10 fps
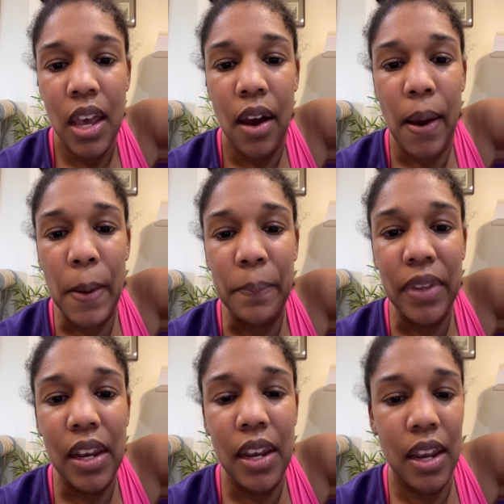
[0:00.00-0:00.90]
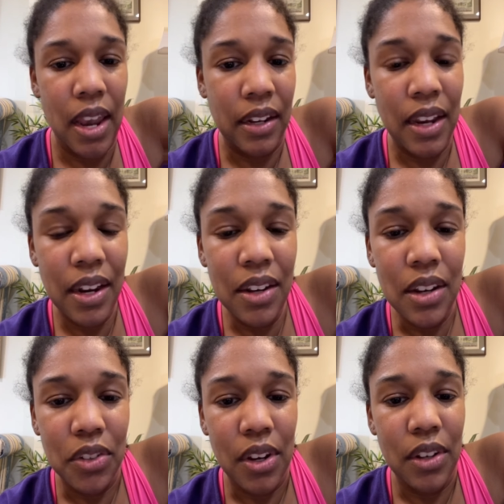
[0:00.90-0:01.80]
Um, and in
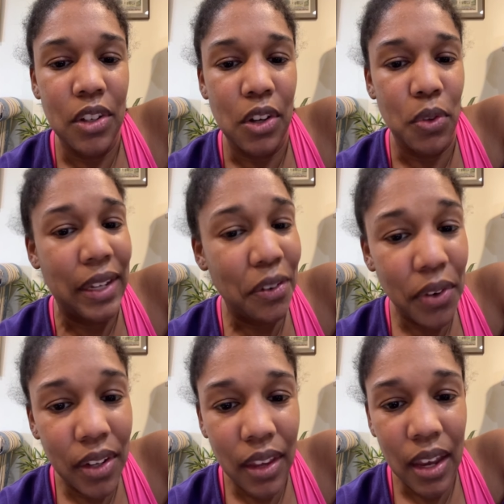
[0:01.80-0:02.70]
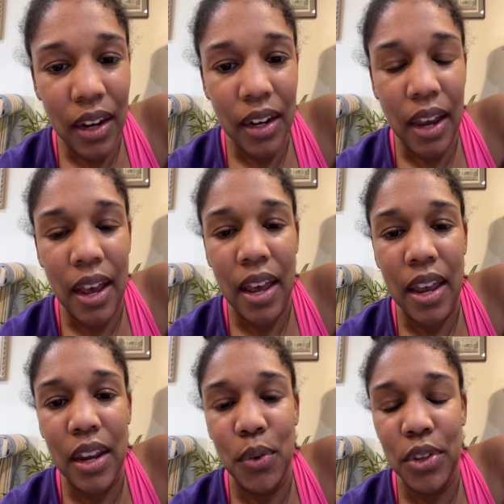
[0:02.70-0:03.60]
addition, you know, to get rid of the headache,
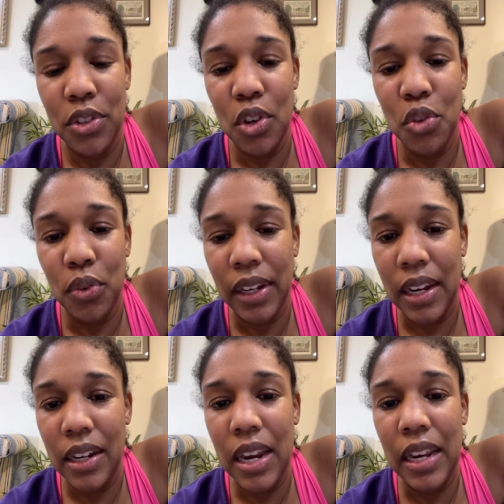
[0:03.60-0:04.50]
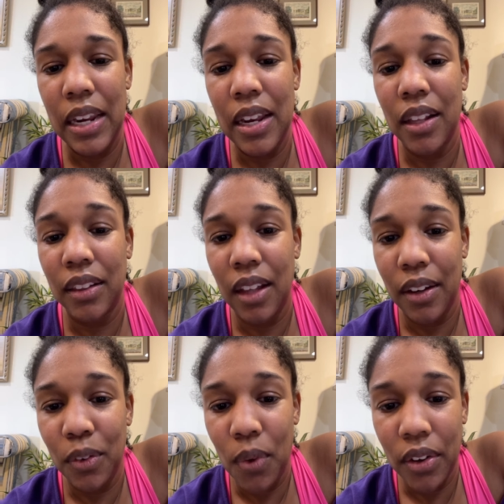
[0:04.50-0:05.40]
I was drinking a, a
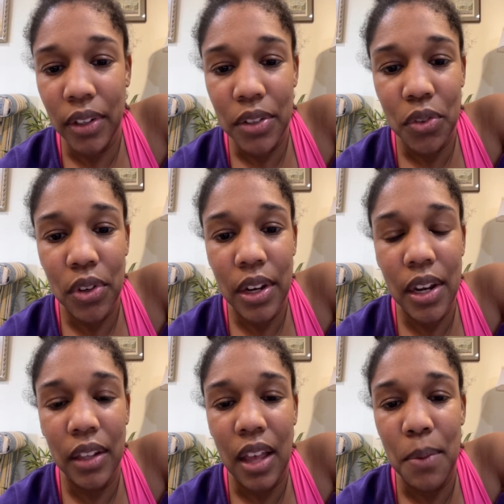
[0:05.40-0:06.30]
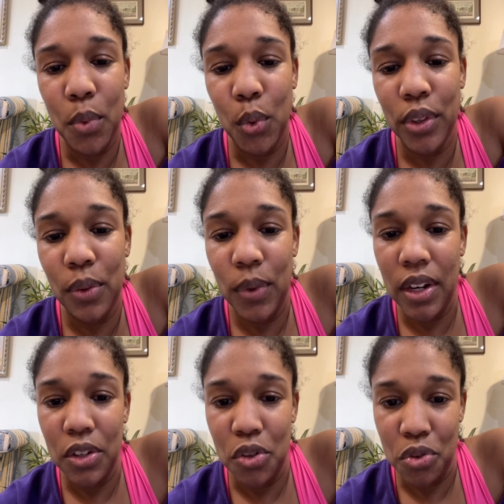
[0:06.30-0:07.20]
lot of water yesterday, a lot more than what I
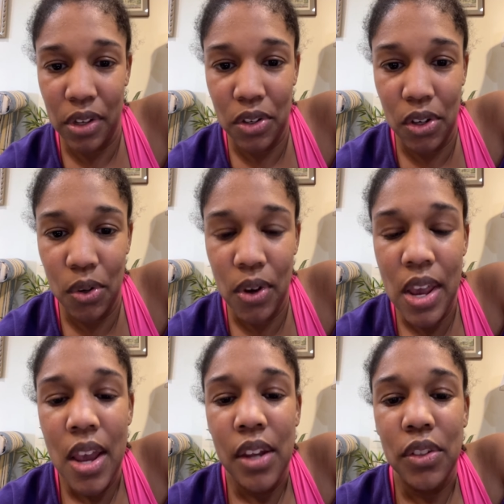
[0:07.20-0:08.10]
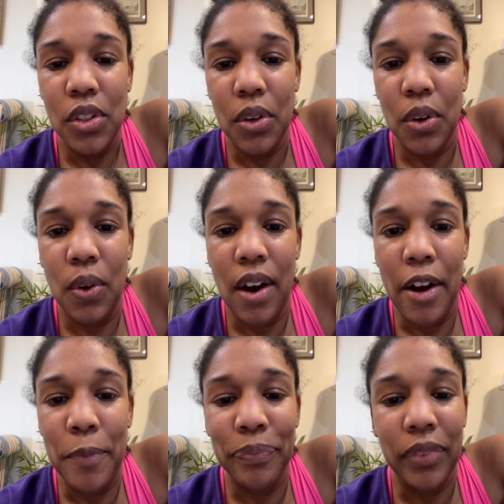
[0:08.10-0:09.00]
usually do. So
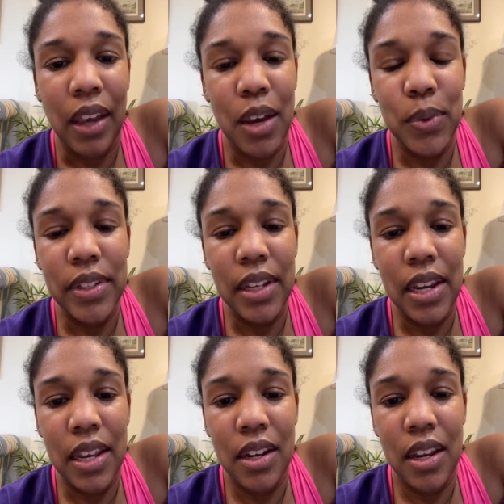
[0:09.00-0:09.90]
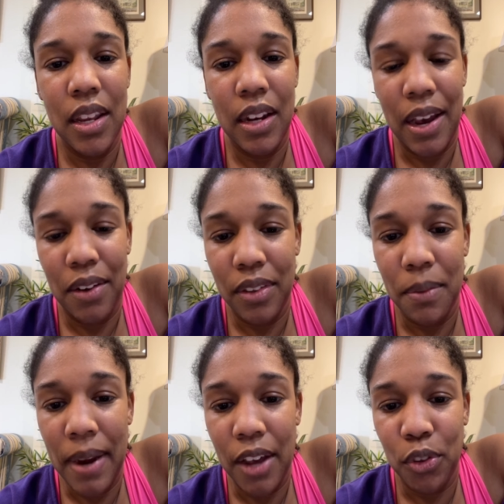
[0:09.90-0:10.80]
um, I was in and out of the
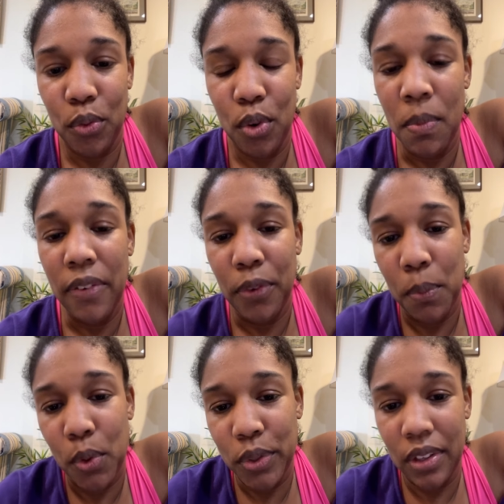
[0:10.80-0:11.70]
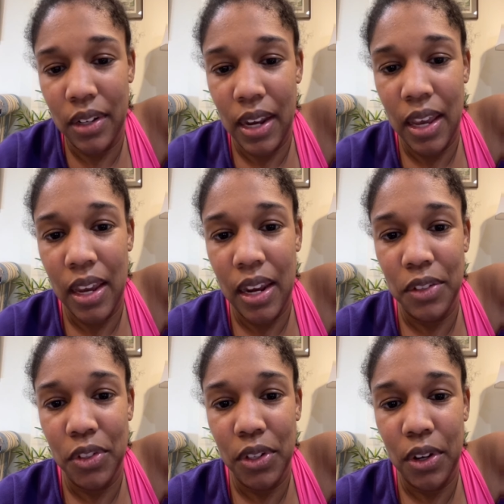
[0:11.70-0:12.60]
bathroom for most of the day.
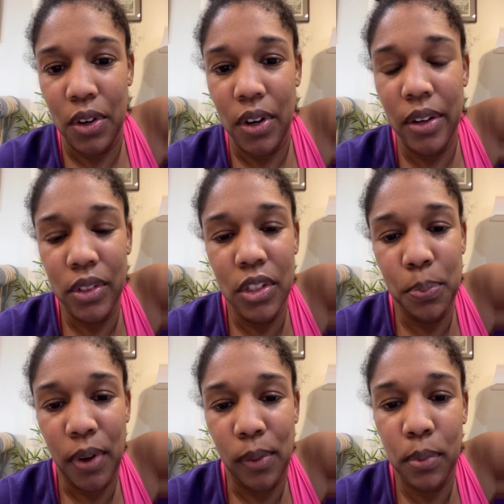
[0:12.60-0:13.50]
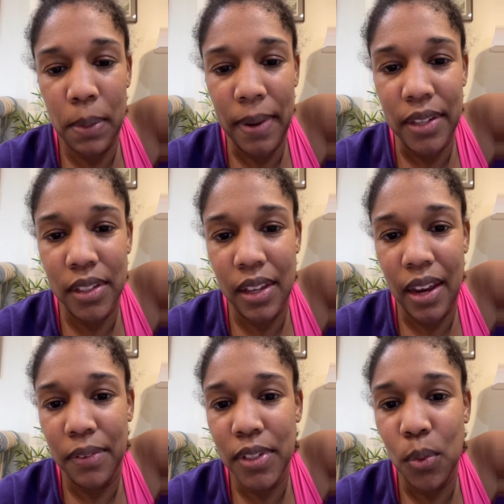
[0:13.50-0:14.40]
And so it was just probably best to
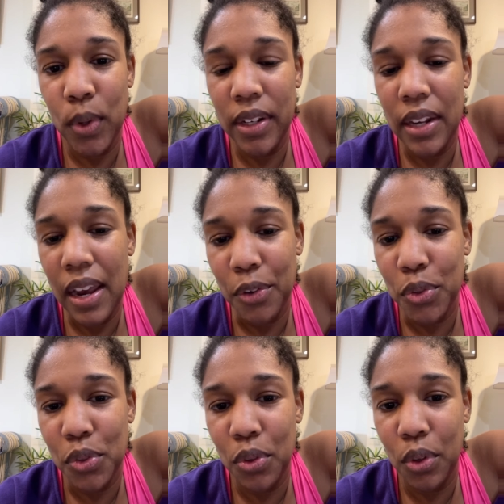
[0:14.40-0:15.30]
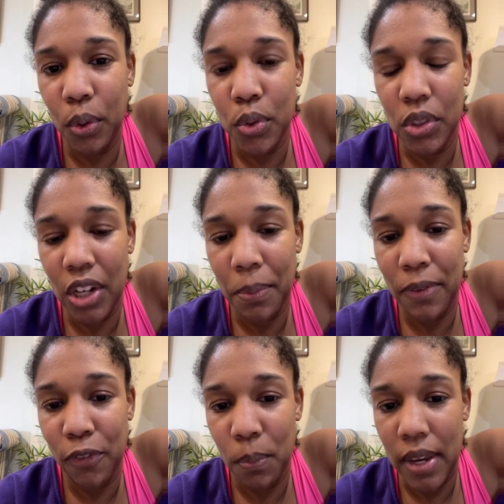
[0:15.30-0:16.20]
have someone else do the grocery
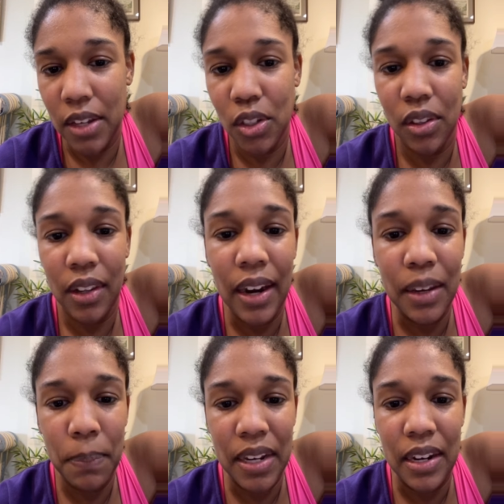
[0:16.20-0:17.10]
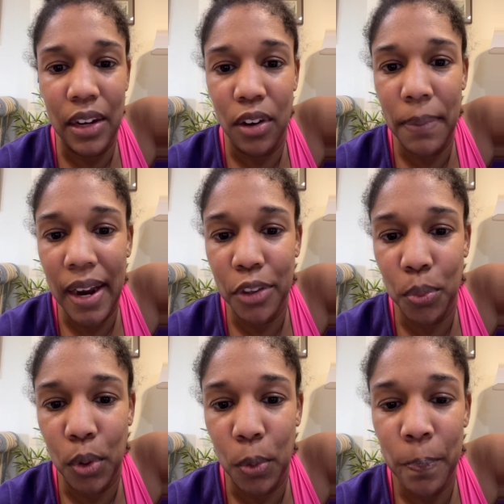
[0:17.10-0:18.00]
shopping for me so that I could be near a
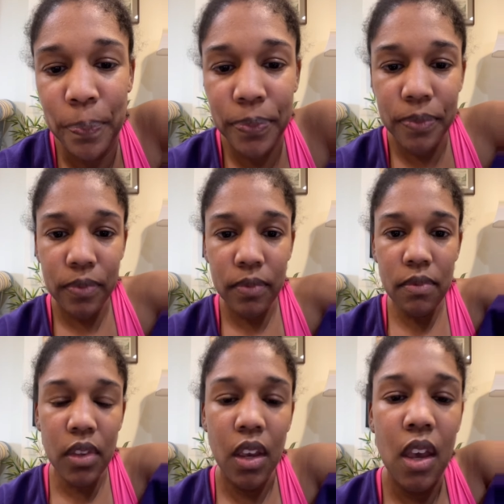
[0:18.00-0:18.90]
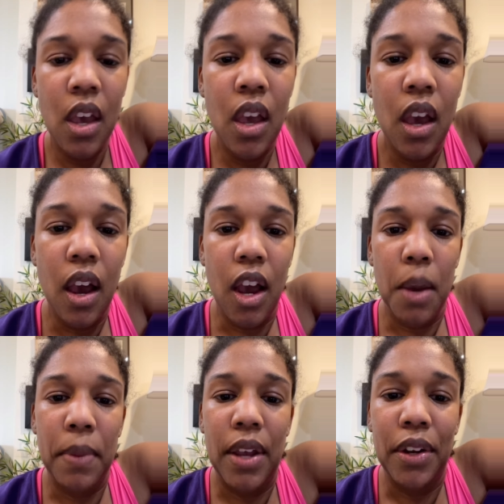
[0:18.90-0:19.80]
bathroom.
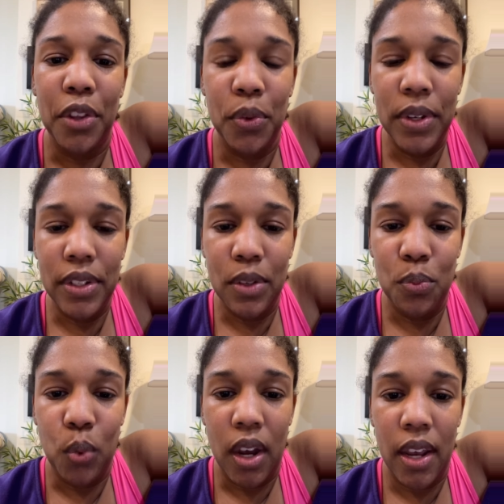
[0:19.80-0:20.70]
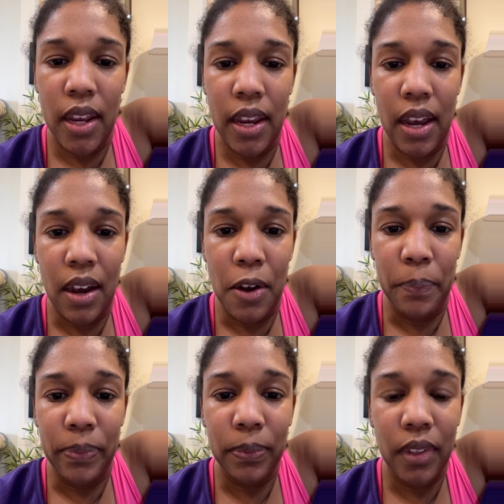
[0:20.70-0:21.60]
Um, another reason why
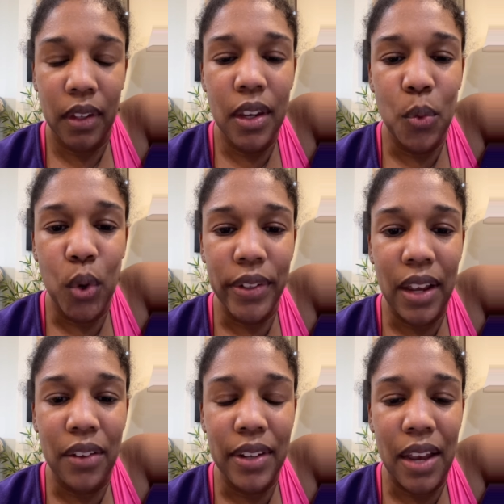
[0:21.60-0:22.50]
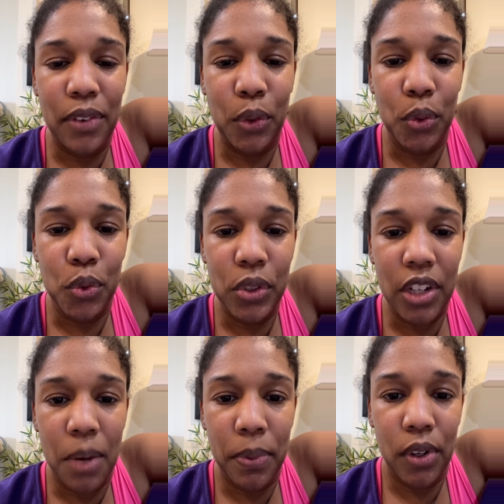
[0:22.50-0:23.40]
um, it worked out to have a grocery
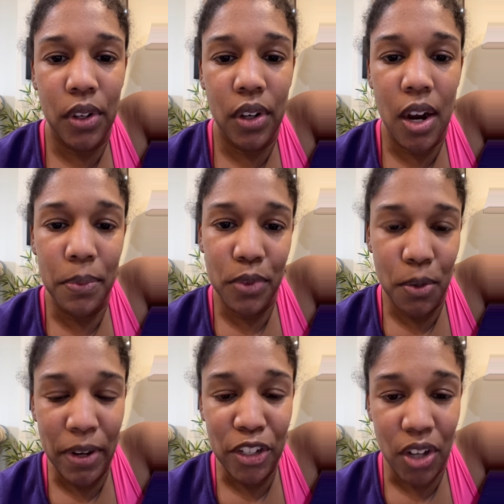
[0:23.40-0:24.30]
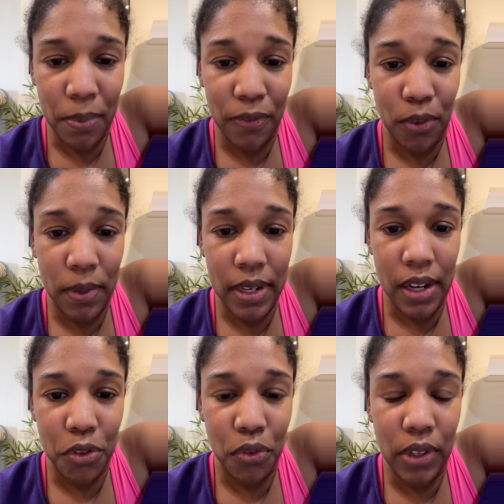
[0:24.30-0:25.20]
shopper um, do my shopping for me
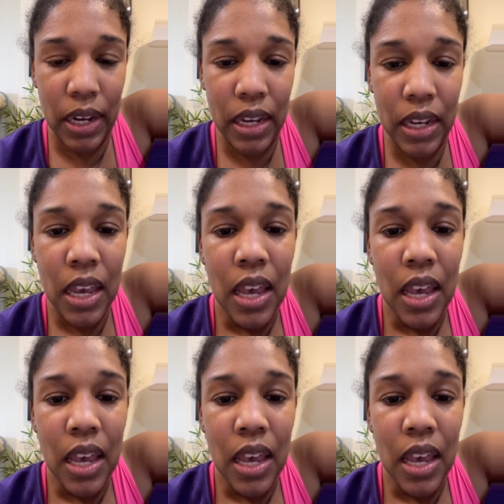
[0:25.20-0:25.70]
yesterday